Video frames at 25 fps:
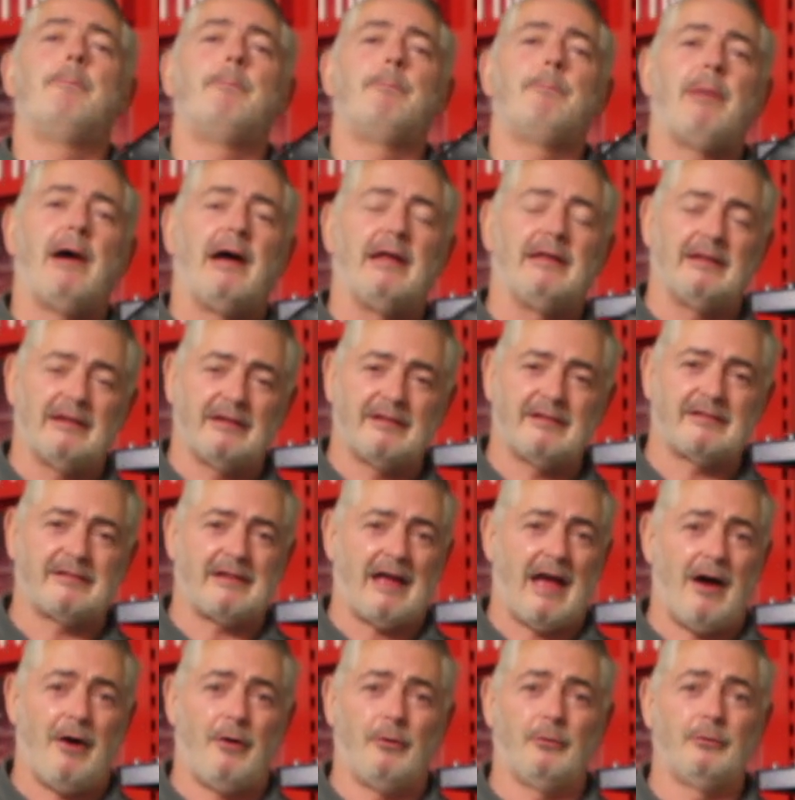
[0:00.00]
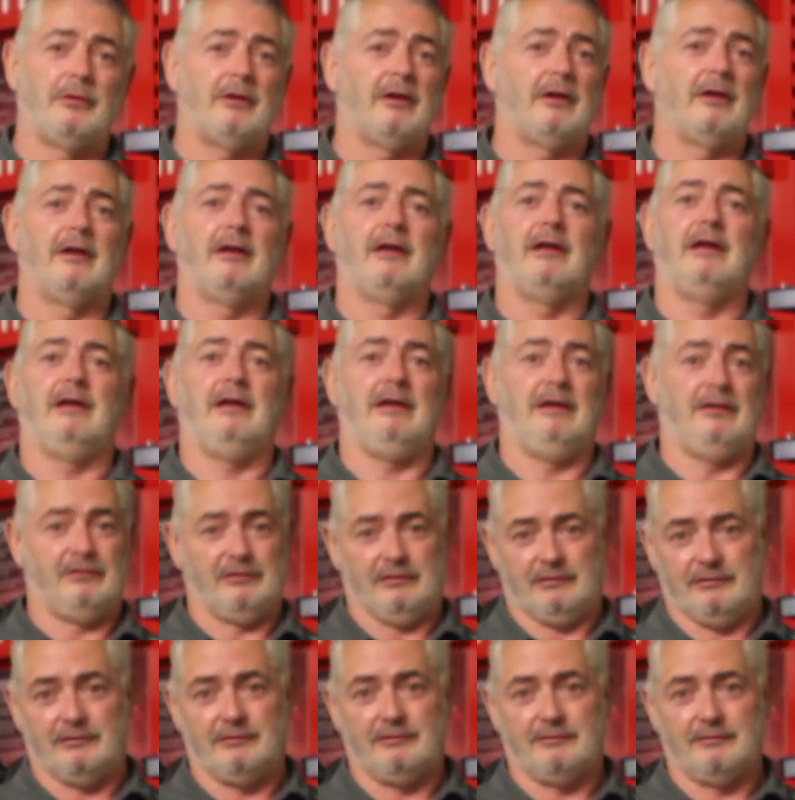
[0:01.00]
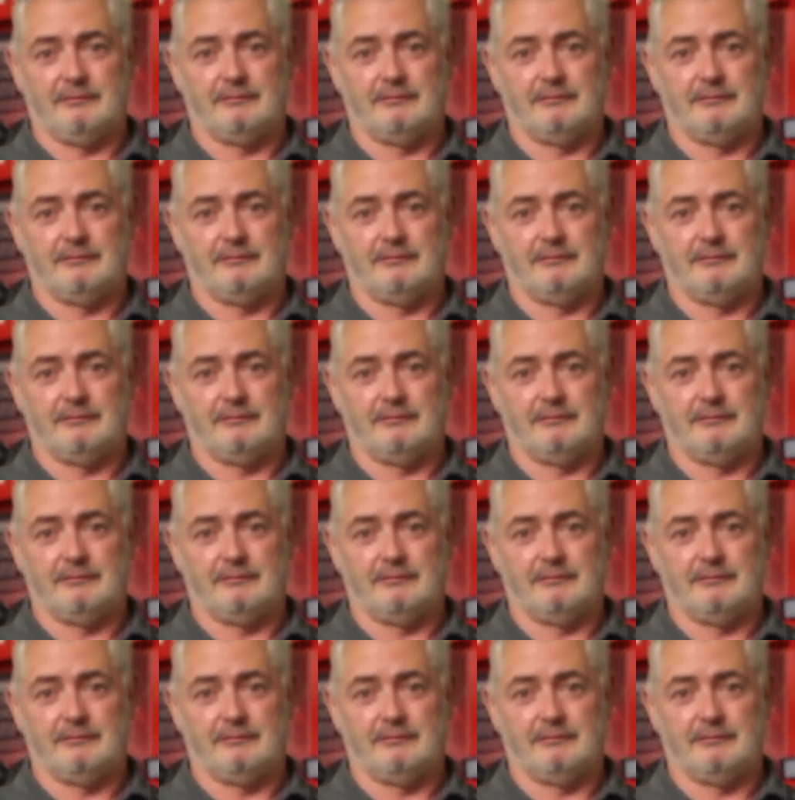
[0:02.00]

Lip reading: but the sound isn't.